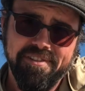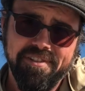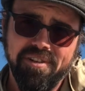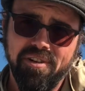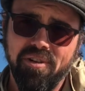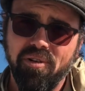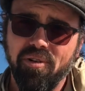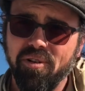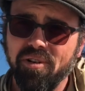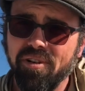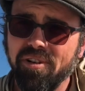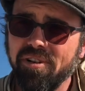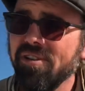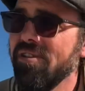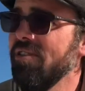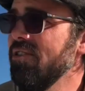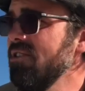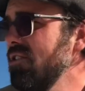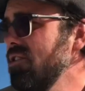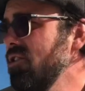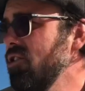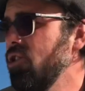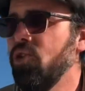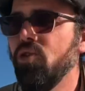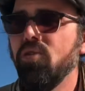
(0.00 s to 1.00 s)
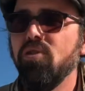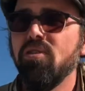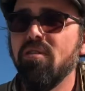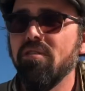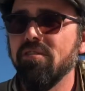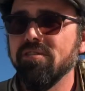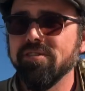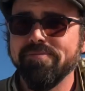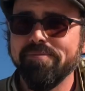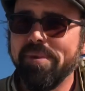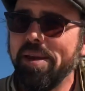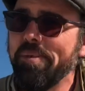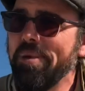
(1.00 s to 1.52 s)
Or who
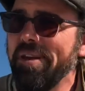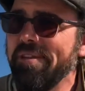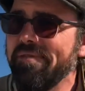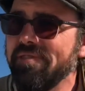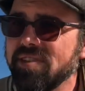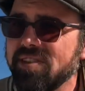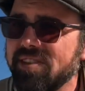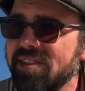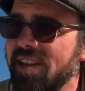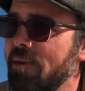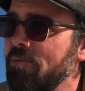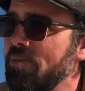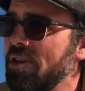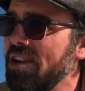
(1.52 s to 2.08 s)
knows, maybe even some